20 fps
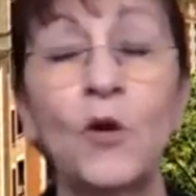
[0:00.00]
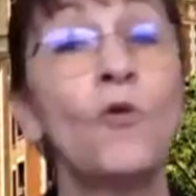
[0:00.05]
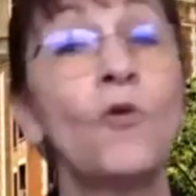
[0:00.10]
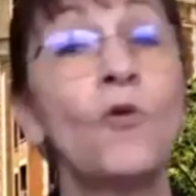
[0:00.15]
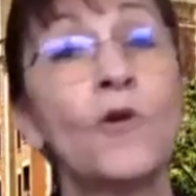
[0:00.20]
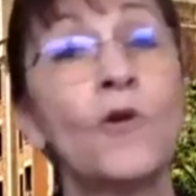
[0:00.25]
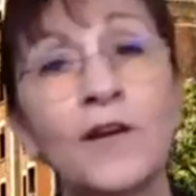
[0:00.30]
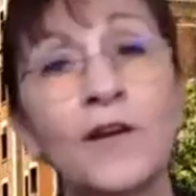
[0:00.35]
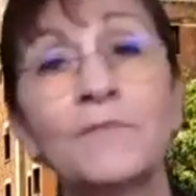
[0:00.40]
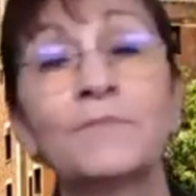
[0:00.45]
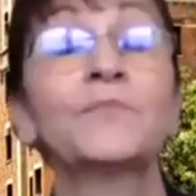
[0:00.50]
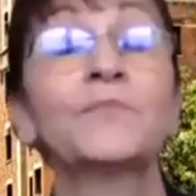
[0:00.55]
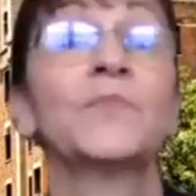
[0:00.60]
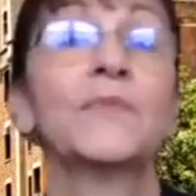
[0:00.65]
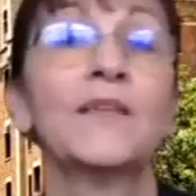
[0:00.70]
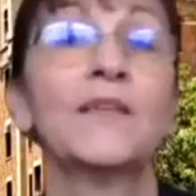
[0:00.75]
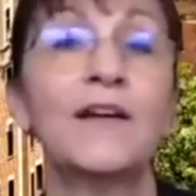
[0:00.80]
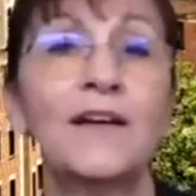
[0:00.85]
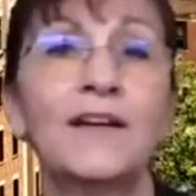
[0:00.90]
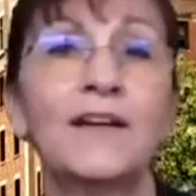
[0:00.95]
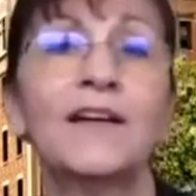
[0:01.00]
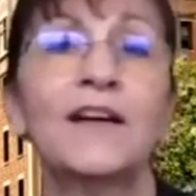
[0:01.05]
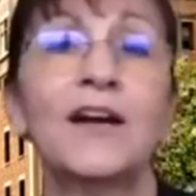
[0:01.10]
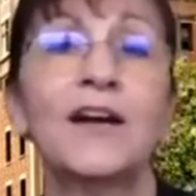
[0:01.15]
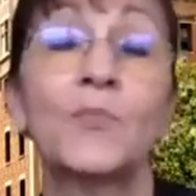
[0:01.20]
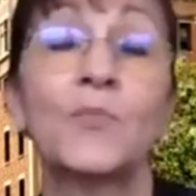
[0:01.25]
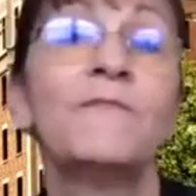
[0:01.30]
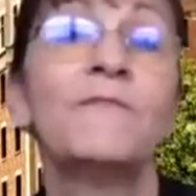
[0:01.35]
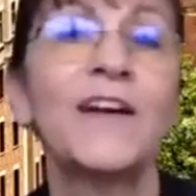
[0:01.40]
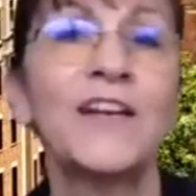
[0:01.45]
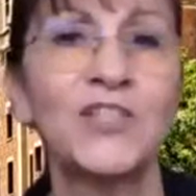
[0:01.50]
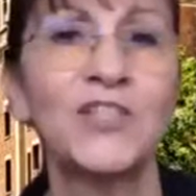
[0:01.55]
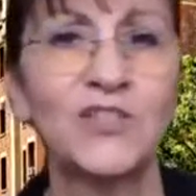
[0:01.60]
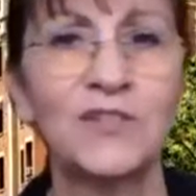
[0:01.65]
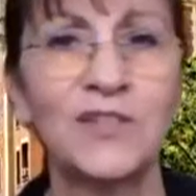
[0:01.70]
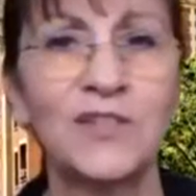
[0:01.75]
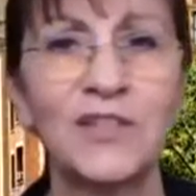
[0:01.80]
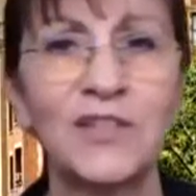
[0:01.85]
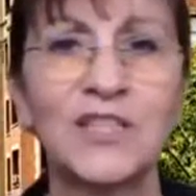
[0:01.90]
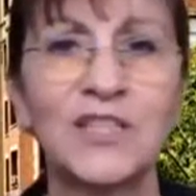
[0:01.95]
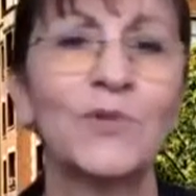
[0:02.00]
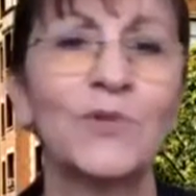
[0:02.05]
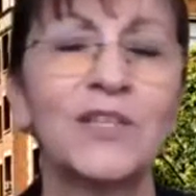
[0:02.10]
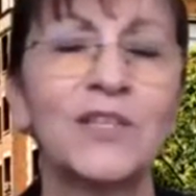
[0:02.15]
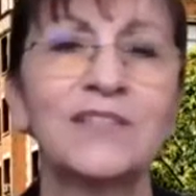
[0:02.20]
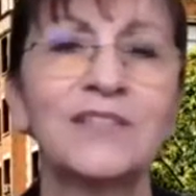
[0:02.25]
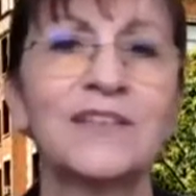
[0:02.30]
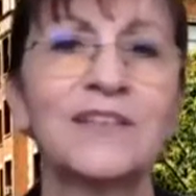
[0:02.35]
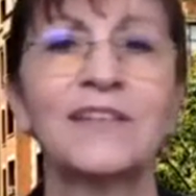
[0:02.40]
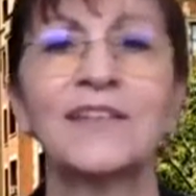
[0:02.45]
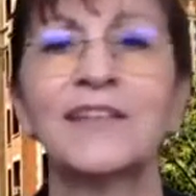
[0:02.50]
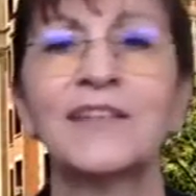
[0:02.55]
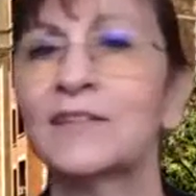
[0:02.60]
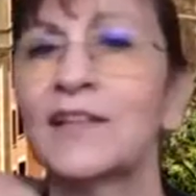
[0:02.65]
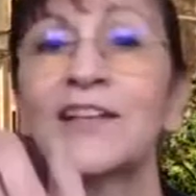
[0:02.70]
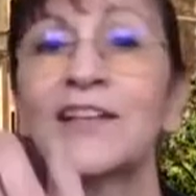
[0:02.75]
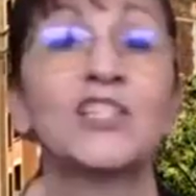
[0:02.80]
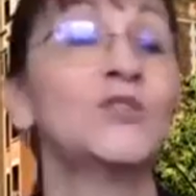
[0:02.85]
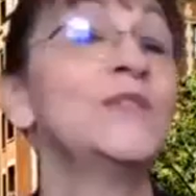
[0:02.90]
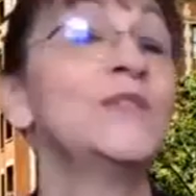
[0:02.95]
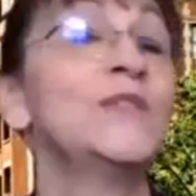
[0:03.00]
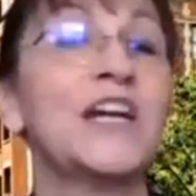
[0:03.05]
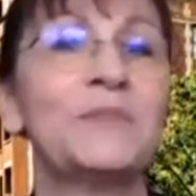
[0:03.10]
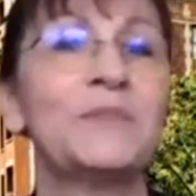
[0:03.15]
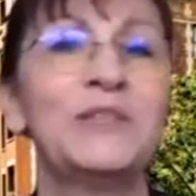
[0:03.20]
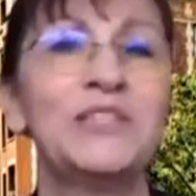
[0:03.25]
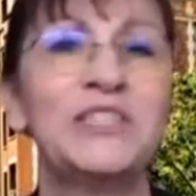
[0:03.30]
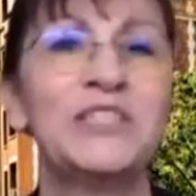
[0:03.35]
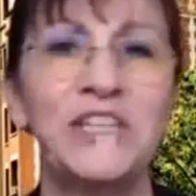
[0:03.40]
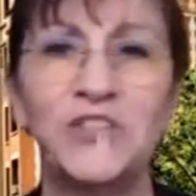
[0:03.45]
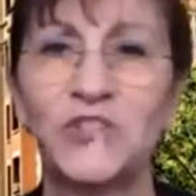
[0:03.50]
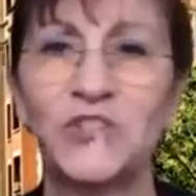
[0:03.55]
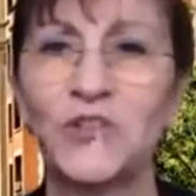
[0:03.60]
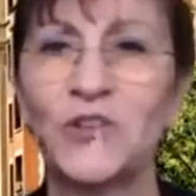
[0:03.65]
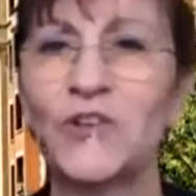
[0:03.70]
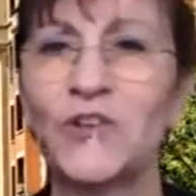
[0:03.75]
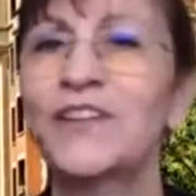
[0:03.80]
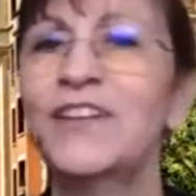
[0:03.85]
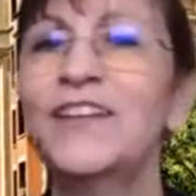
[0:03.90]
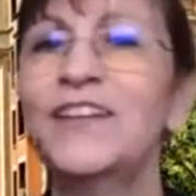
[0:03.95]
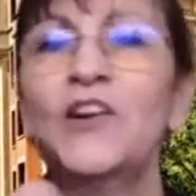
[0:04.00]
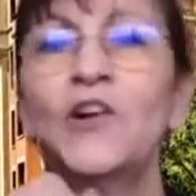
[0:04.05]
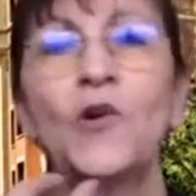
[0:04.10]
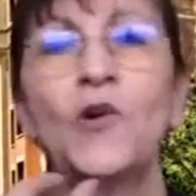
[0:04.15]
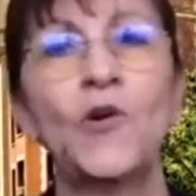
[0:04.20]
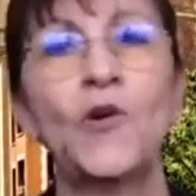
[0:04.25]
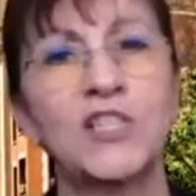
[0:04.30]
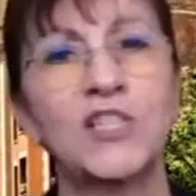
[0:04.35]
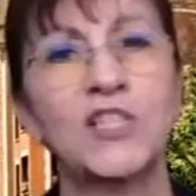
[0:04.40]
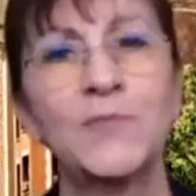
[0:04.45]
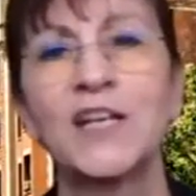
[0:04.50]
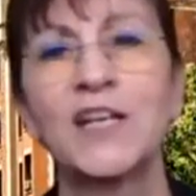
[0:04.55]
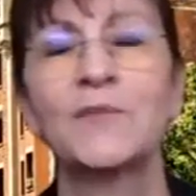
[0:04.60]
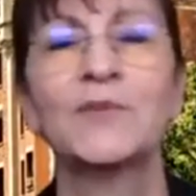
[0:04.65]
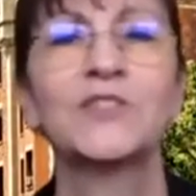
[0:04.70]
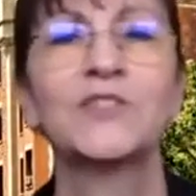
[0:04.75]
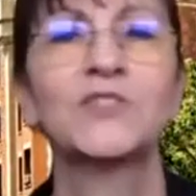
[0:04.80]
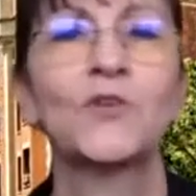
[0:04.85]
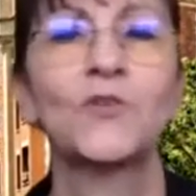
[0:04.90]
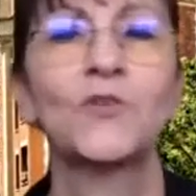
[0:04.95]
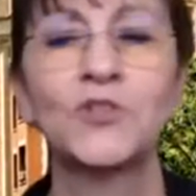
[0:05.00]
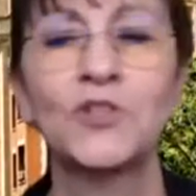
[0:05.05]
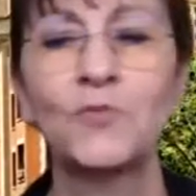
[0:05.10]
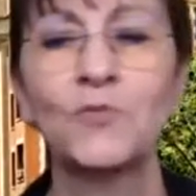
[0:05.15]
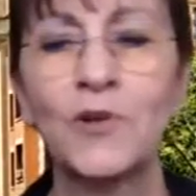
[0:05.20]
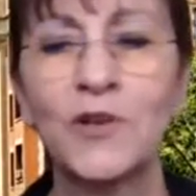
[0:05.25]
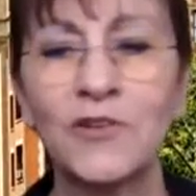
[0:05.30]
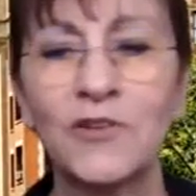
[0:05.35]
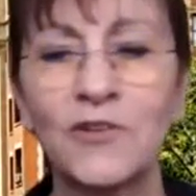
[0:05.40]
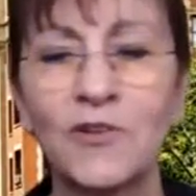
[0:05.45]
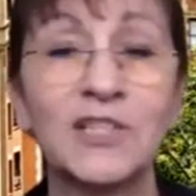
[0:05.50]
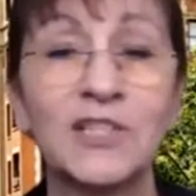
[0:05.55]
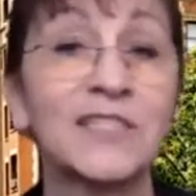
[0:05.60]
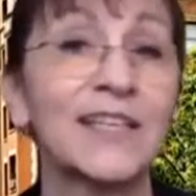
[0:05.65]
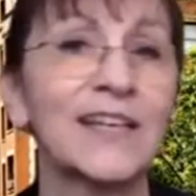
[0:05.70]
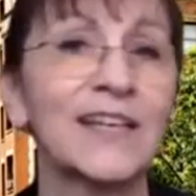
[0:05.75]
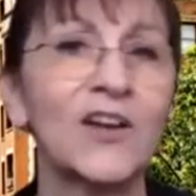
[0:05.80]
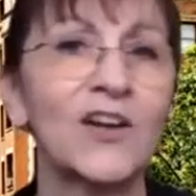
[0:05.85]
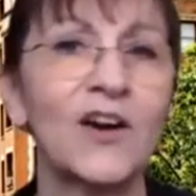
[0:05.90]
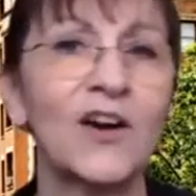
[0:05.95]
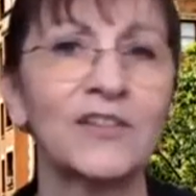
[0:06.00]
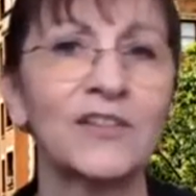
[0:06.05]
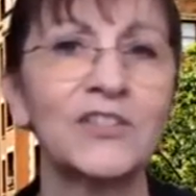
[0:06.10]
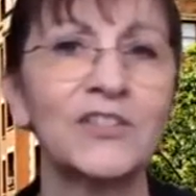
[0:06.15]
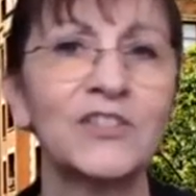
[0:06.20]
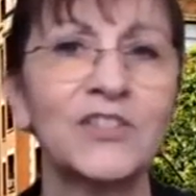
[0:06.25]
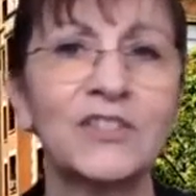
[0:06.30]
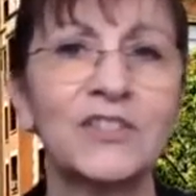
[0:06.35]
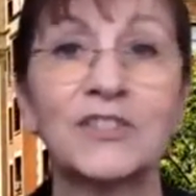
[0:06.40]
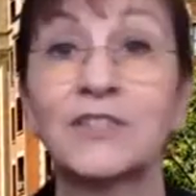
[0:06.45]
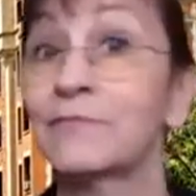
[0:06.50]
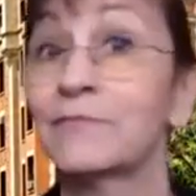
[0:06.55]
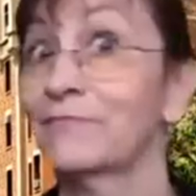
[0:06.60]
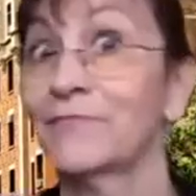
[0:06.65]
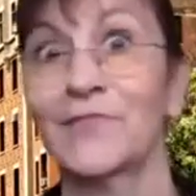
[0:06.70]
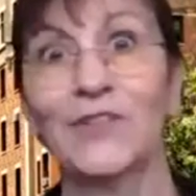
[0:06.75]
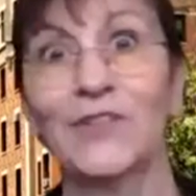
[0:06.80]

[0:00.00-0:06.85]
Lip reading: or a profession that someone is studying, like to become a teacher or to become a social worker or psychologist